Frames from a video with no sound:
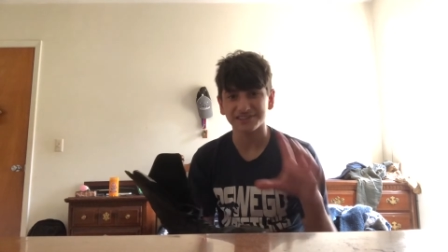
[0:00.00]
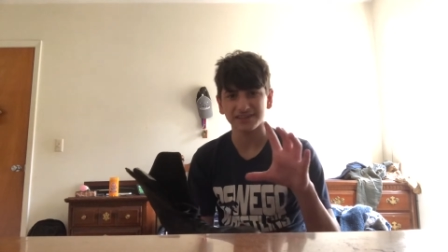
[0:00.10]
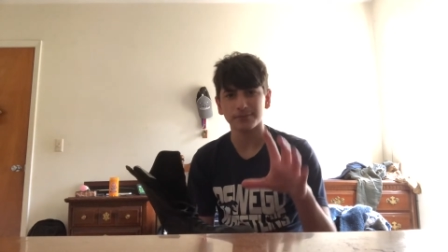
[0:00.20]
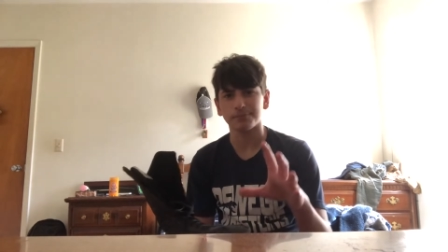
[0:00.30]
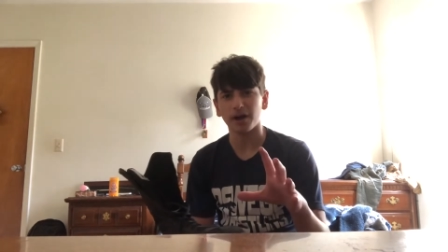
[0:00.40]
need
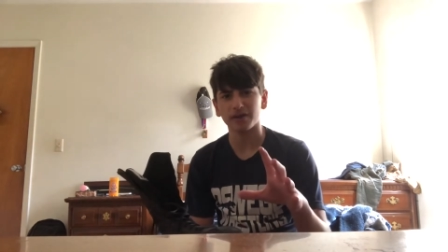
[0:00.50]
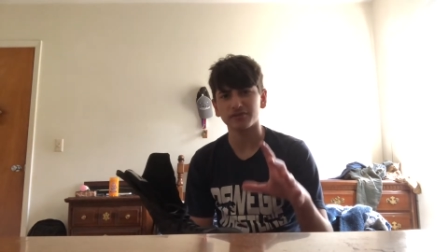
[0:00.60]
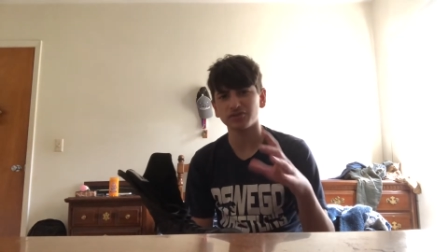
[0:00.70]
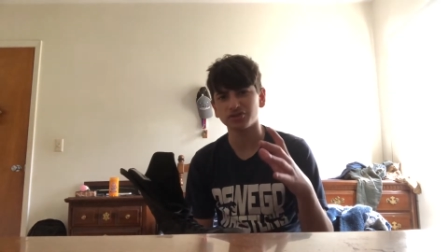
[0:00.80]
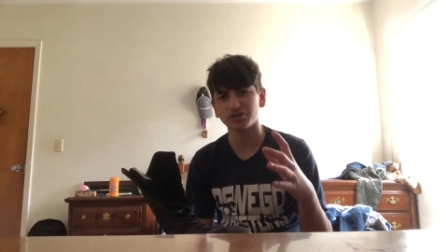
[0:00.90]
a boxing
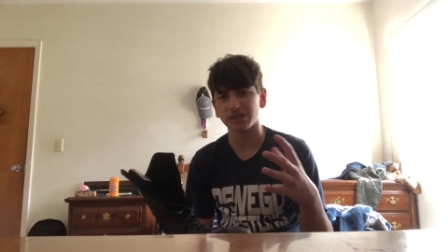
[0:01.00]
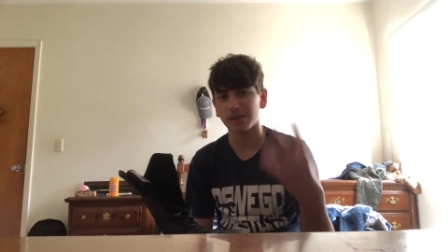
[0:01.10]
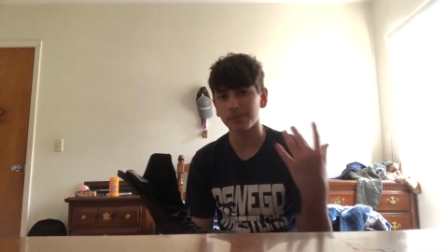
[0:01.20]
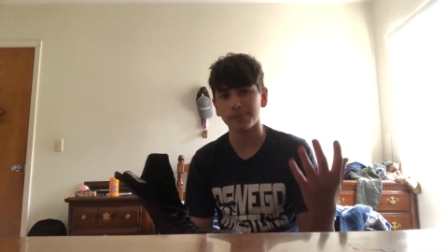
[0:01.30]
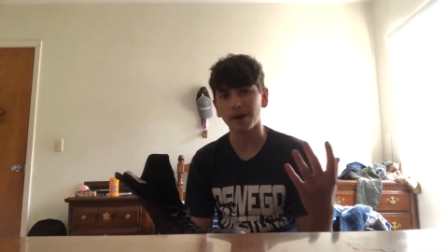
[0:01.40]
shoe to get
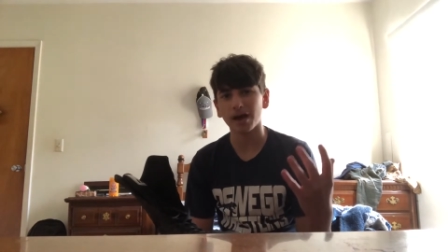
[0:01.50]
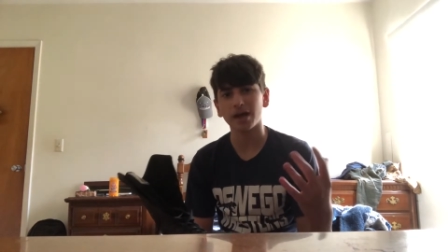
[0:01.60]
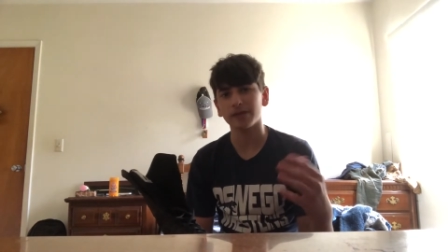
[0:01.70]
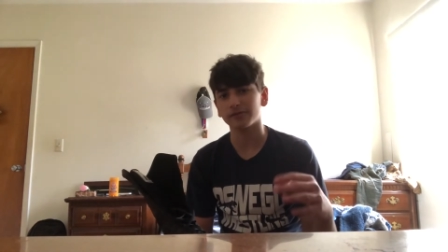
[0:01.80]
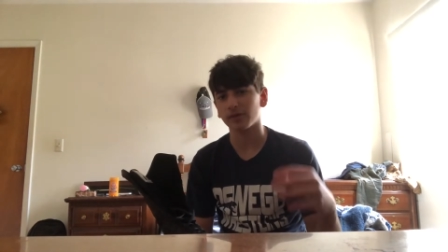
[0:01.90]
me by
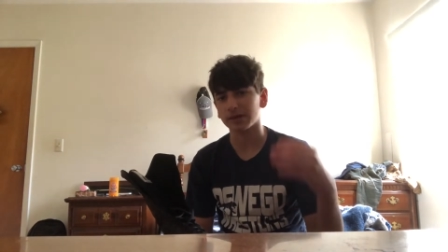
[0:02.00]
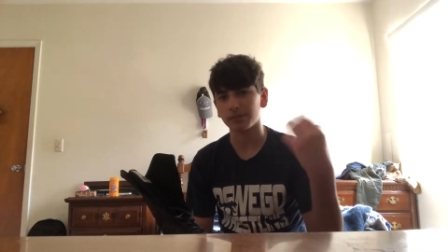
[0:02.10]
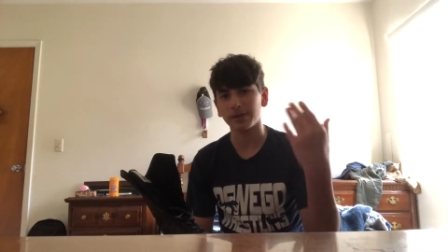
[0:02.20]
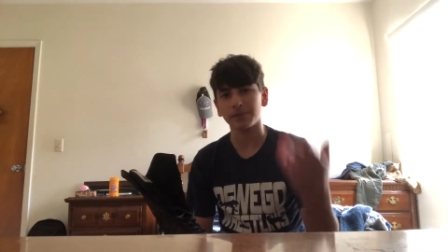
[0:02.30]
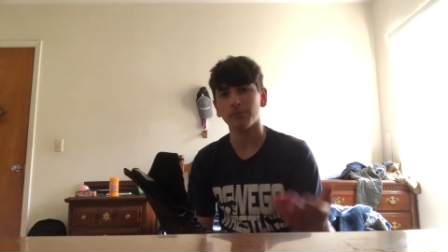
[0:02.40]
until I can
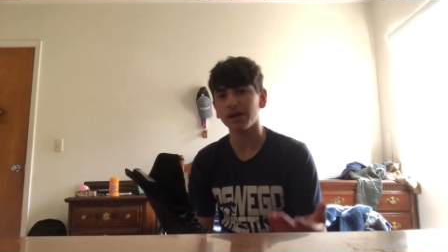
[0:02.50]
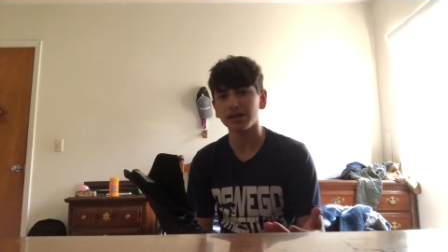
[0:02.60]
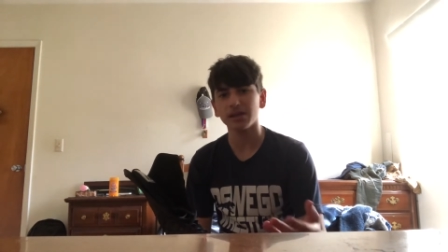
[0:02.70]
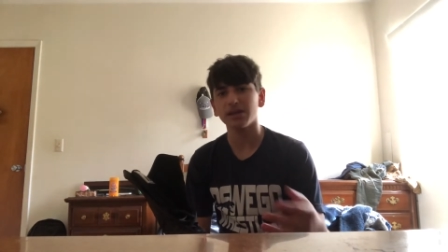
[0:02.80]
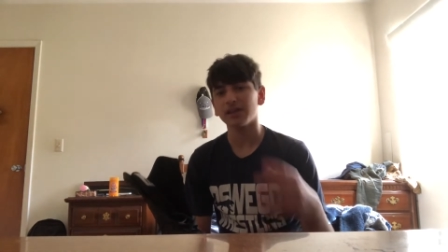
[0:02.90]
make
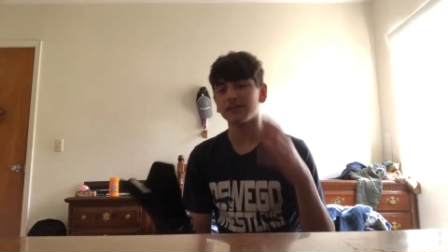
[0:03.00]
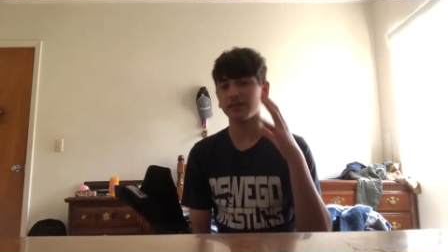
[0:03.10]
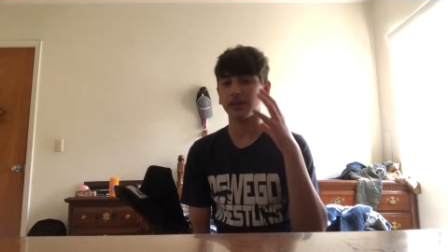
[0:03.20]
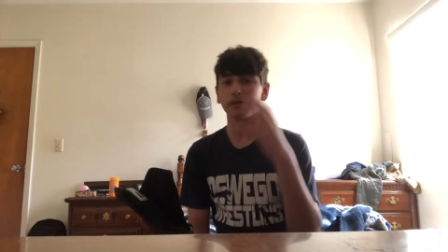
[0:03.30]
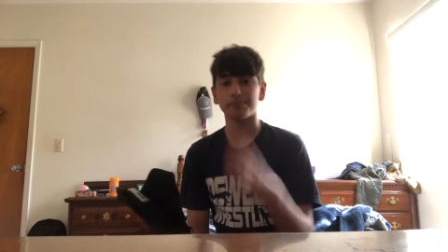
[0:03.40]
money to
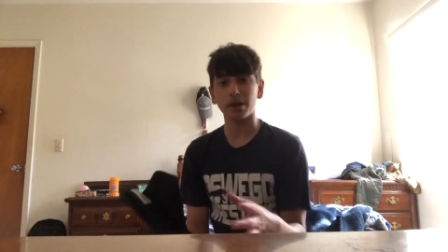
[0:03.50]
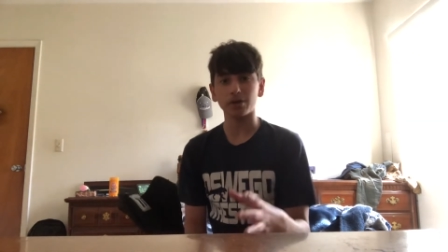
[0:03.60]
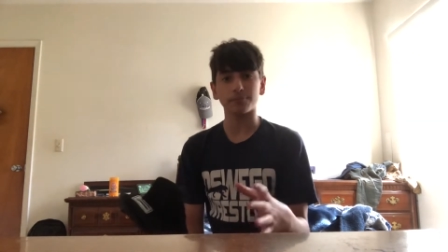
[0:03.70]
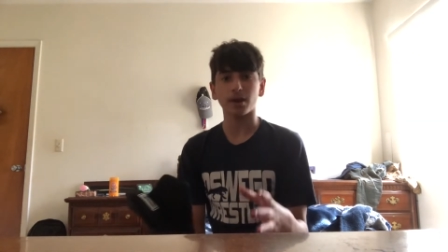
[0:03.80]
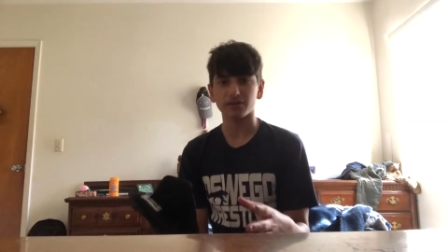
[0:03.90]
get a better
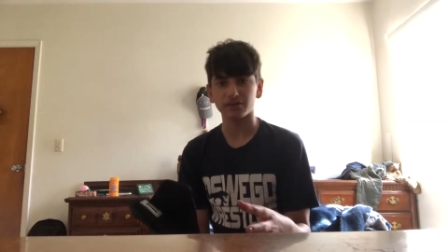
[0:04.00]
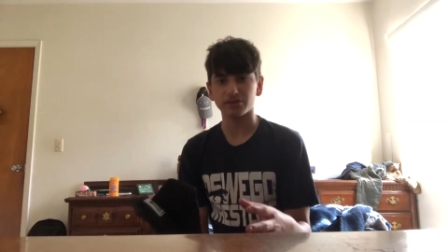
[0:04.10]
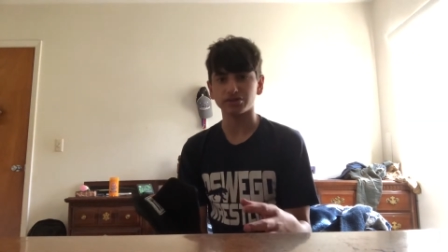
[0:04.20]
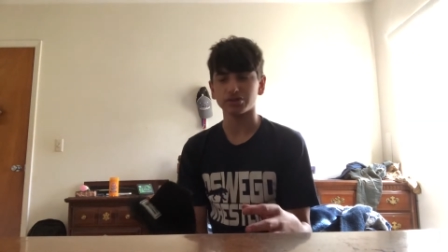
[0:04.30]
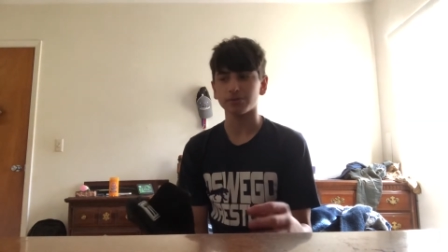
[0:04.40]
boxing
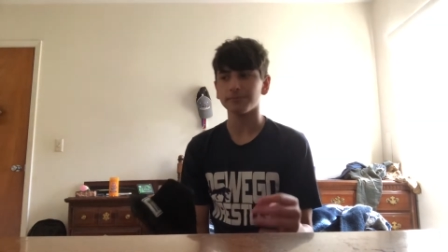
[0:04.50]
shoe.